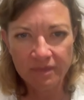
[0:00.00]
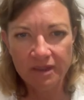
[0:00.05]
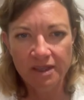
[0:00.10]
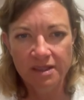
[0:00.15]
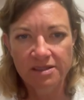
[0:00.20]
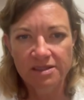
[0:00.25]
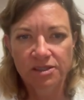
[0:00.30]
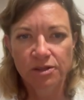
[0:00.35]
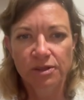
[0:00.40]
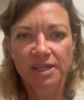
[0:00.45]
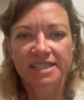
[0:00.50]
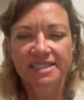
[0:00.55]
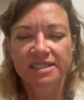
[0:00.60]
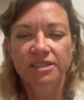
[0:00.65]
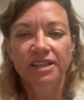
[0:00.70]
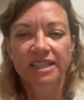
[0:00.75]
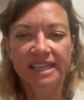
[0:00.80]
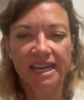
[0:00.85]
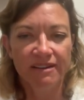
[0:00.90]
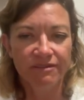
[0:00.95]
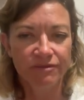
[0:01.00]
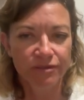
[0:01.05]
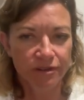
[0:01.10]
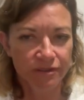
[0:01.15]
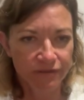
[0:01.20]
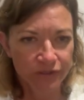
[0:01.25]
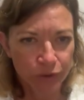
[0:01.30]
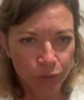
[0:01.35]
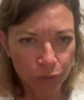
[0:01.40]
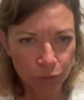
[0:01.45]
So let's look at that for a
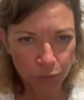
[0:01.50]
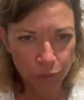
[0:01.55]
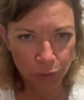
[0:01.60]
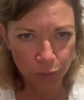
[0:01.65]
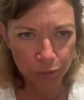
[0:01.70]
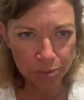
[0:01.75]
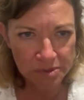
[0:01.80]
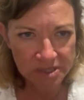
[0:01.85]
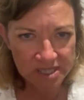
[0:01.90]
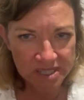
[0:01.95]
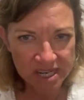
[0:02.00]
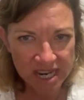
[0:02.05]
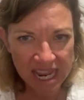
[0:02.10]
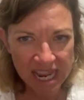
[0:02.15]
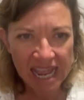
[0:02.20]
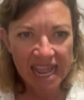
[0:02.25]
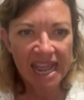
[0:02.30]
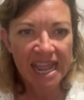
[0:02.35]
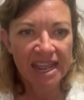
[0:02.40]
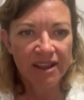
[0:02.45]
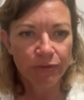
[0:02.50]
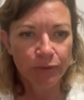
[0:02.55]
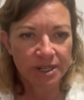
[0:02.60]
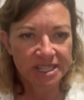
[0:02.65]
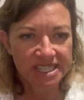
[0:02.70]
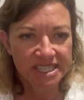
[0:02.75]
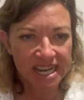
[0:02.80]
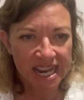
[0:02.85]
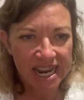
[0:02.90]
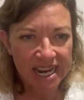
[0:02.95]
few groups. If we
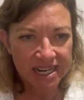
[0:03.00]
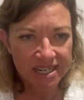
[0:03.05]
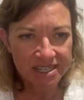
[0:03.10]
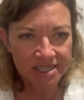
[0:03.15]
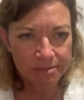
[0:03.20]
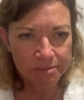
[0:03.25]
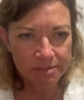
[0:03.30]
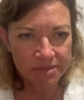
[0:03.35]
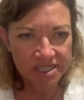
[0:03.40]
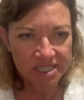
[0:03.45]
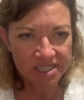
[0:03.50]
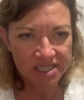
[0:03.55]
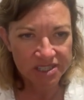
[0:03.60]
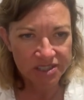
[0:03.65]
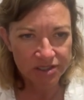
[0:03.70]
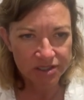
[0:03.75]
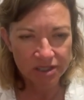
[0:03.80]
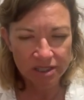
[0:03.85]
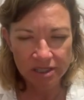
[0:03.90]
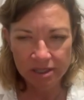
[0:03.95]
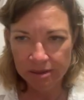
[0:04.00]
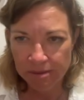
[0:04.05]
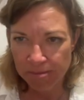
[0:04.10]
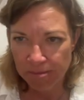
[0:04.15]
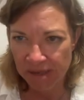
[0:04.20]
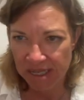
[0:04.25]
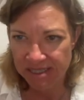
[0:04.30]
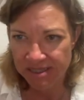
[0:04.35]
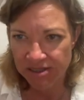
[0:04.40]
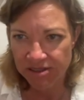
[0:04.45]
take some distal
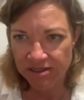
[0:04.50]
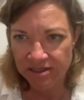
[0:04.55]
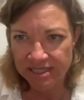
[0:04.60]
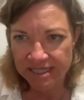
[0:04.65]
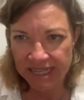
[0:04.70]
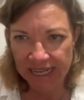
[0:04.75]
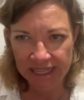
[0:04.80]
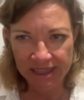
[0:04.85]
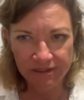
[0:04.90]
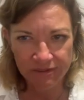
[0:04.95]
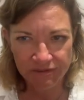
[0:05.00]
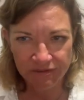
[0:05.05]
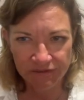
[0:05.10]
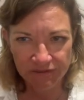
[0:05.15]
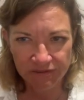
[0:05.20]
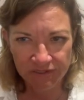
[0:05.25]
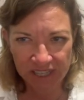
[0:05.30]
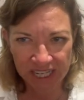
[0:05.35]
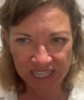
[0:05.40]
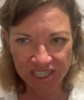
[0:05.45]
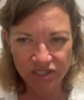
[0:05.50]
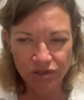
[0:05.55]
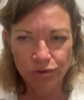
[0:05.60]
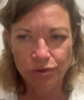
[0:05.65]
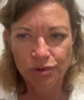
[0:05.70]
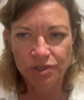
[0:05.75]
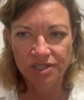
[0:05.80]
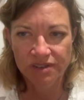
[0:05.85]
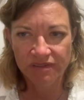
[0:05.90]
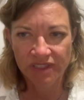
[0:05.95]
muscles, like the
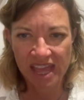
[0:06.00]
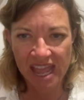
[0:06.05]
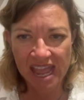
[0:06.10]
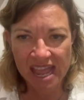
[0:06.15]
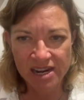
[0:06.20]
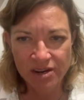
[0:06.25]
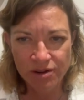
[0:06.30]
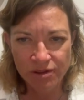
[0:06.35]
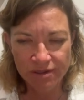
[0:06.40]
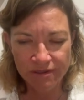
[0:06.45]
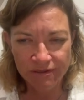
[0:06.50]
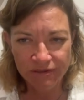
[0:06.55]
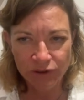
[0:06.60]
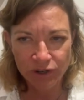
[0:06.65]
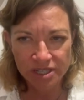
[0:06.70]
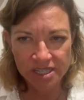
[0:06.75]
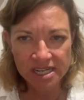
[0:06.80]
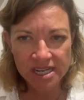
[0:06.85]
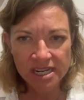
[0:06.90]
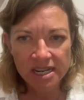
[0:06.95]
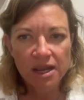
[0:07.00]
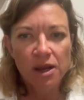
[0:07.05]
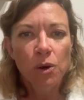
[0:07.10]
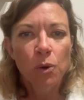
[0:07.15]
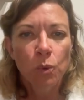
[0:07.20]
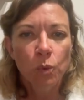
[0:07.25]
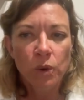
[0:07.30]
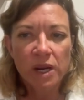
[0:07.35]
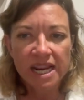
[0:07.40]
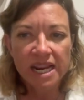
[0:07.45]
flexors of the hand or the foot,
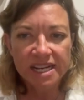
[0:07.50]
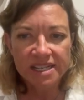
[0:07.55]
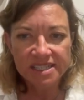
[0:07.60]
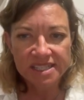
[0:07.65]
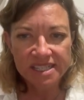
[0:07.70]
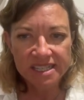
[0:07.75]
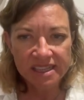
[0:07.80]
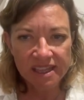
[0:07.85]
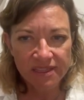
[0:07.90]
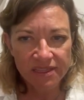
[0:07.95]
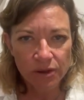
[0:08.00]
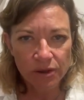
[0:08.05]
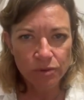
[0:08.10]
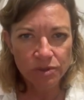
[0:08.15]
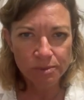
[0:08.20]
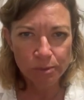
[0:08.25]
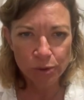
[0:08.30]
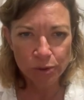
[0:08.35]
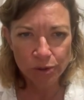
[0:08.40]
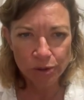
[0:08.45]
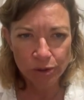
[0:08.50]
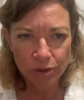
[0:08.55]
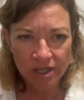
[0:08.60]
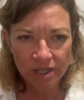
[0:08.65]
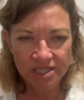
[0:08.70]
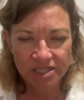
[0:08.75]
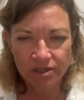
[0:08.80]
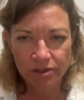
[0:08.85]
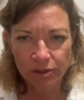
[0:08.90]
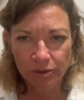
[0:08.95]
we can see that those motor
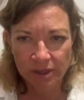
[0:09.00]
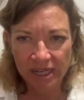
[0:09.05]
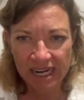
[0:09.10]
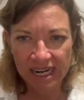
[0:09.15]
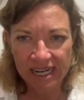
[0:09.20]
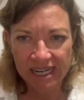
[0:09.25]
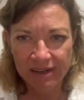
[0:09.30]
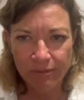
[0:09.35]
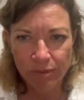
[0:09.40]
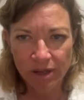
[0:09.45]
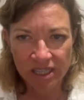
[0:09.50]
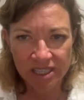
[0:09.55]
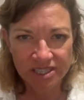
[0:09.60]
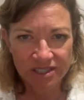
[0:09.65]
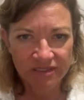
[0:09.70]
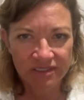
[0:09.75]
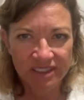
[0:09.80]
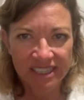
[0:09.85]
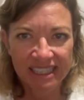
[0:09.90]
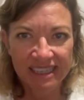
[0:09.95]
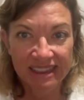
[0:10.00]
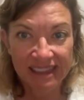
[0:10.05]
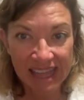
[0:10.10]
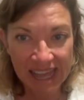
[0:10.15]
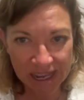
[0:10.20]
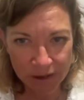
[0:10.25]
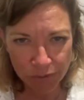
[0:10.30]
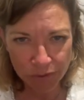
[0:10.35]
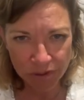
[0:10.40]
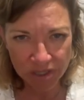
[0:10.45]
neurons are located relatively
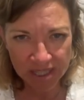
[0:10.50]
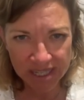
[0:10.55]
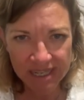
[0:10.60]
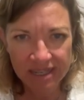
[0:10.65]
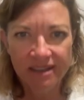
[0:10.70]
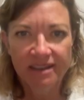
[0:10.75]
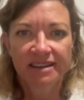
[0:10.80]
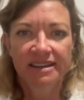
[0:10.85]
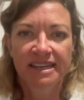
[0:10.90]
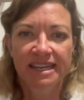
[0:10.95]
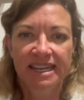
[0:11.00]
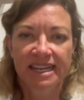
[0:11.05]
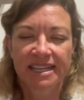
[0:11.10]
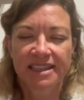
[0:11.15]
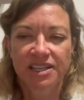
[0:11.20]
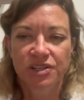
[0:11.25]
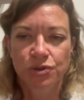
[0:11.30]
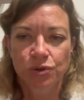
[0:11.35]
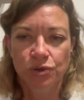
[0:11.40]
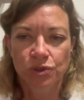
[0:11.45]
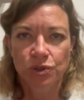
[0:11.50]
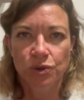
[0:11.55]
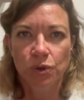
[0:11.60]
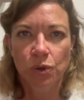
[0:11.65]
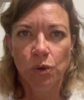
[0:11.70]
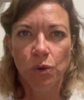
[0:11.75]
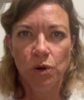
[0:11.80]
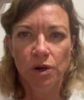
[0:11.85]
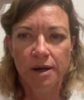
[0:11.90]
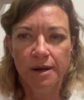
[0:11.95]
laterally in the dorsal
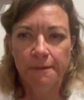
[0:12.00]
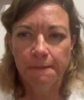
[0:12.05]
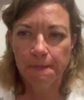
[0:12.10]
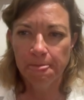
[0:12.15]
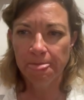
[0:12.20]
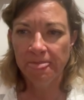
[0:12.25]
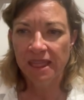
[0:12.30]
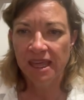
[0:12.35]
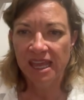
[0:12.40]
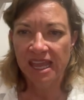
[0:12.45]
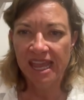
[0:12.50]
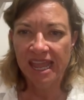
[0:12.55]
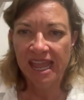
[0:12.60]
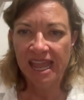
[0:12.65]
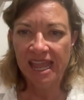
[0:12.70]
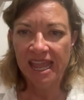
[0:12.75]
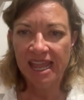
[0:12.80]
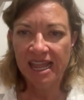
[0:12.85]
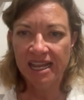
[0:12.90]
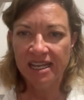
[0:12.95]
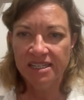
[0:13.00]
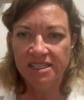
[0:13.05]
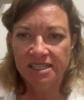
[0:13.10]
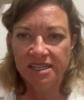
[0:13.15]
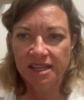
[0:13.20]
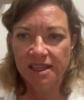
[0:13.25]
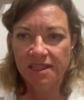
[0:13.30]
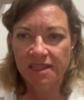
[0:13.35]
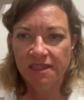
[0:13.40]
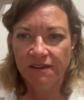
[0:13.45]
horn, and
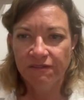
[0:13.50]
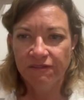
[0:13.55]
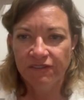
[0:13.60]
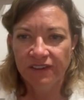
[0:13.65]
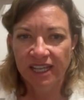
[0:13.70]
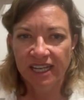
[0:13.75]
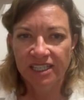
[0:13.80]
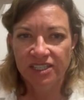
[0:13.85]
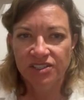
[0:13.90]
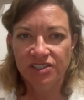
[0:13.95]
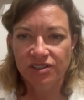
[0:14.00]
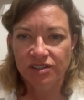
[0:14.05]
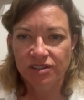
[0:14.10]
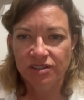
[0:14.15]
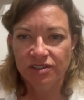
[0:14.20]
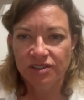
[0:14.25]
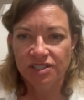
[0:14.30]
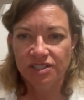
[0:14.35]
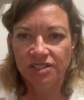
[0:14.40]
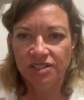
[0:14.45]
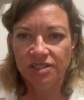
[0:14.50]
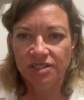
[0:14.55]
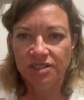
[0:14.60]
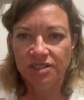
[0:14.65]
the flexors,